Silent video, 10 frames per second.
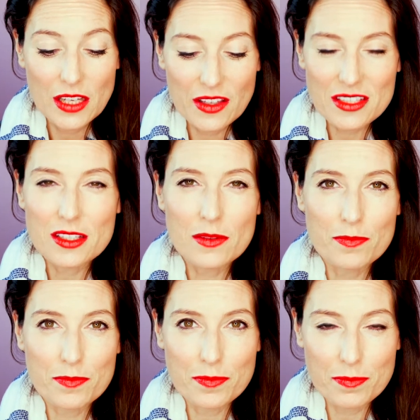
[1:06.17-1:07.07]
This is
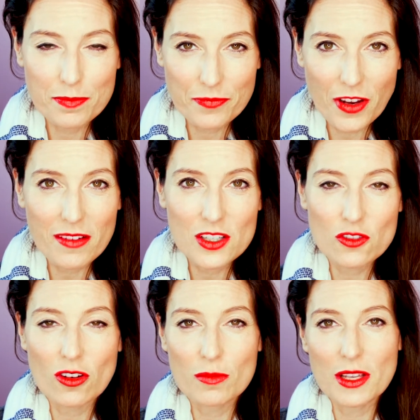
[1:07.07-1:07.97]
a very
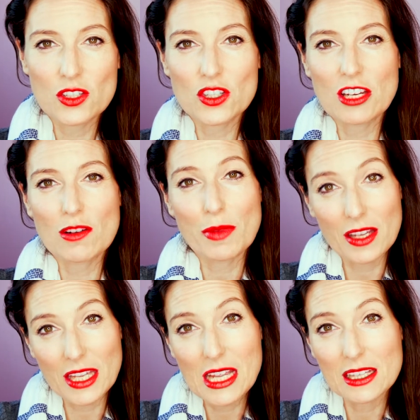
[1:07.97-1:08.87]
strong message here
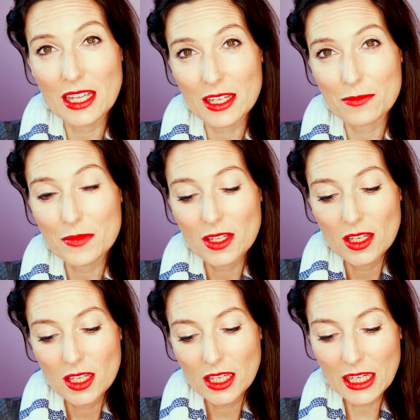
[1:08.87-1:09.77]
about healing,
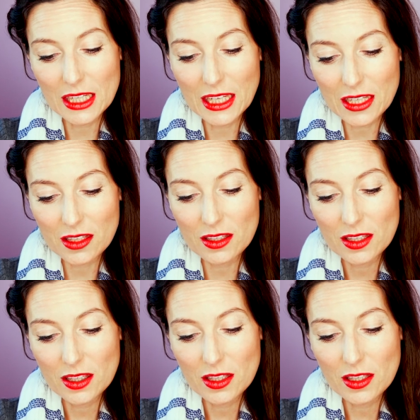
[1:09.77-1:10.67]
healing,
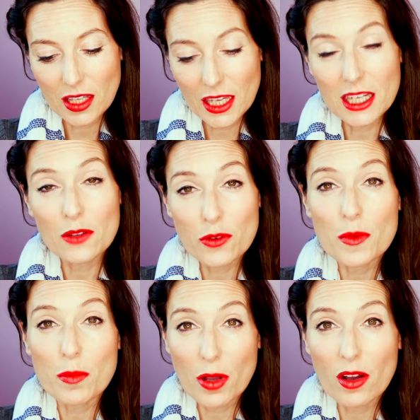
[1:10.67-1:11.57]
healing from
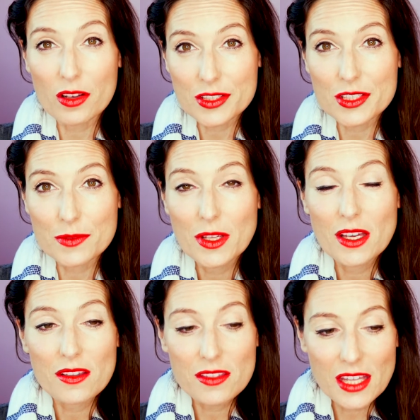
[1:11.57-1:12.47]
the past,
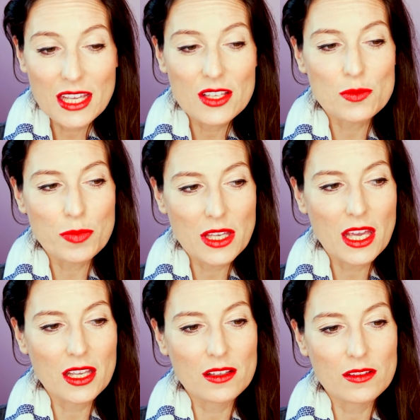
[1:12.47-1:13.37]
things
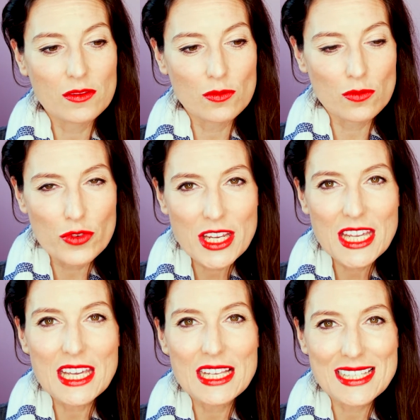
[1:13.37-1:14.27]
being
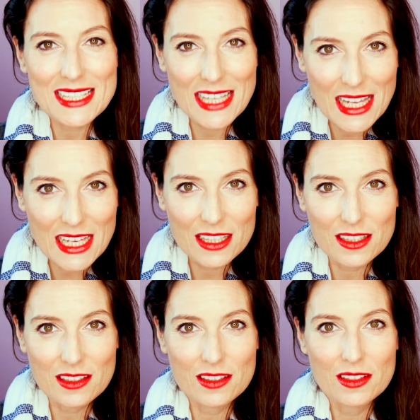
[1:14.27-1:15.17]

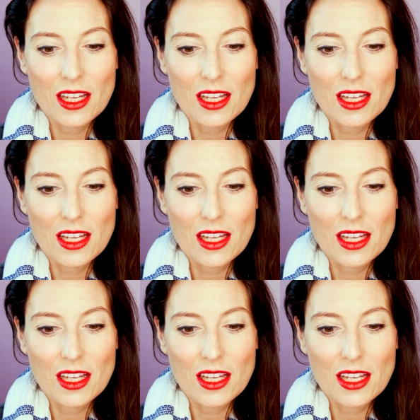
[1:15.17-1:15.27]
re-seen.